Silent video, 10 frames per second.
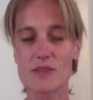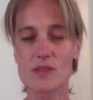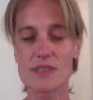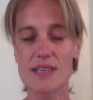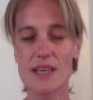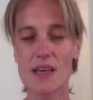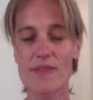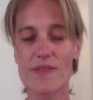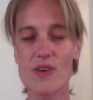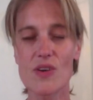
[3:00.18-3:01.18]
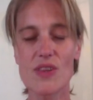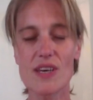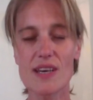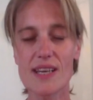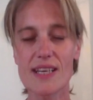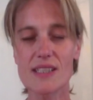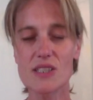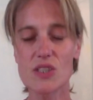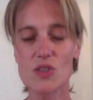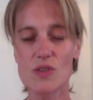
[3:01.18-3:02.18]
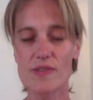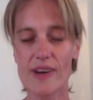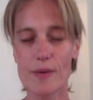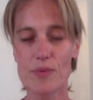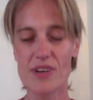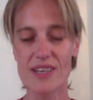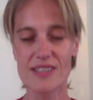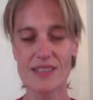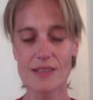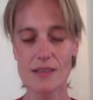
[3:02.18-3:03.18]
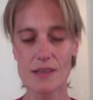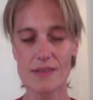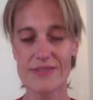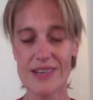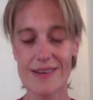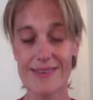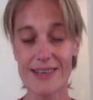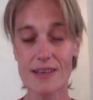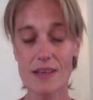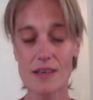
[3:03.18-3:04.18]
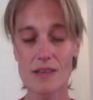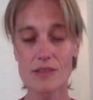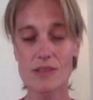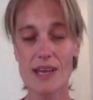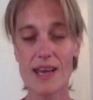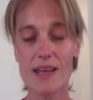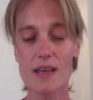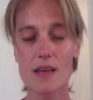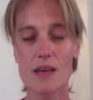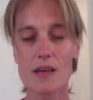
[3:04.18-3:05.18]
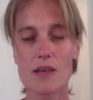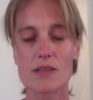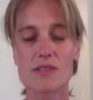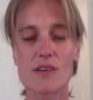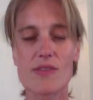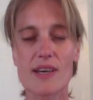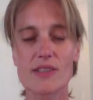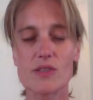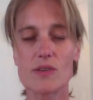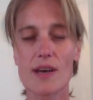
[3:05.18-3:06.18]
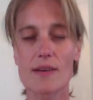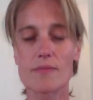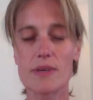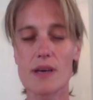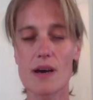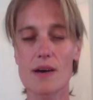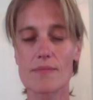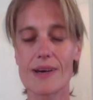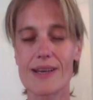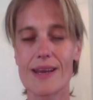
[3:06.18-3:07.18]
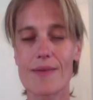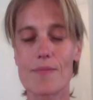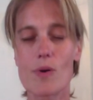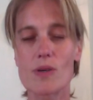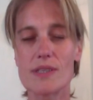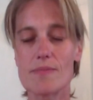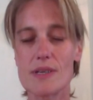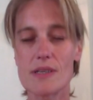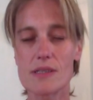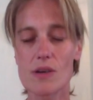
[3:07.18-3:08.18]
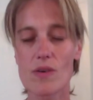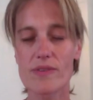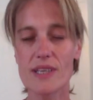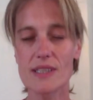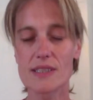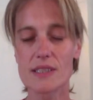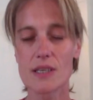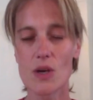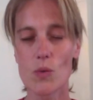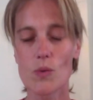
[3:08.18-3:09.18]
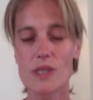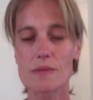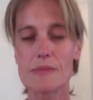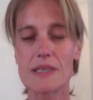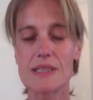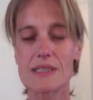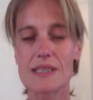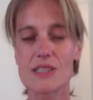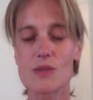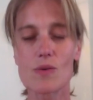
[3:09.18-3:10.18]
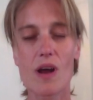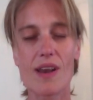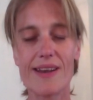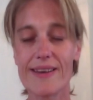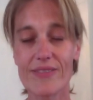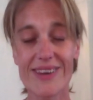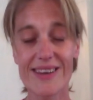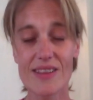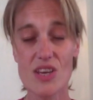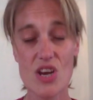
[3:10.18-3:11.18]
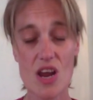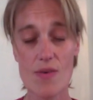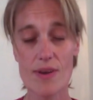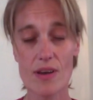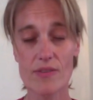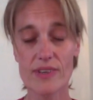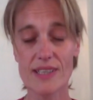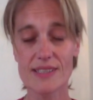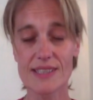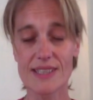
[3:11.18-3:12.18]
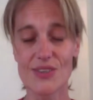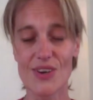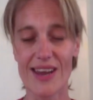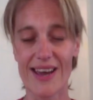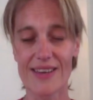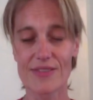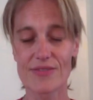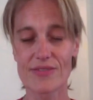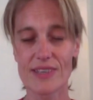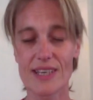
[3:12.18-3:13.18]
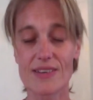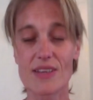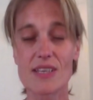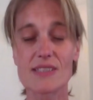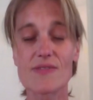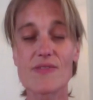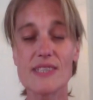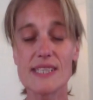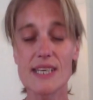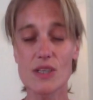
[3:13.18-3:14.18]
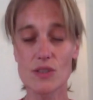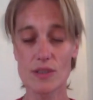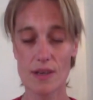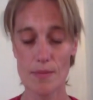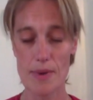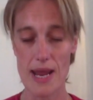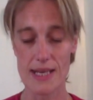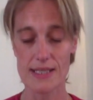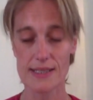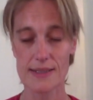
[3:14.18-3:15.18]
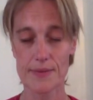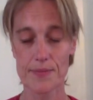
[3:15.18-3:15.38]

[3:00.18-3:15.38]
to sink further into your vibration of knowing today, so that you can become an embodiment of it, which means that you are living the knowing of it in your life in this physical place.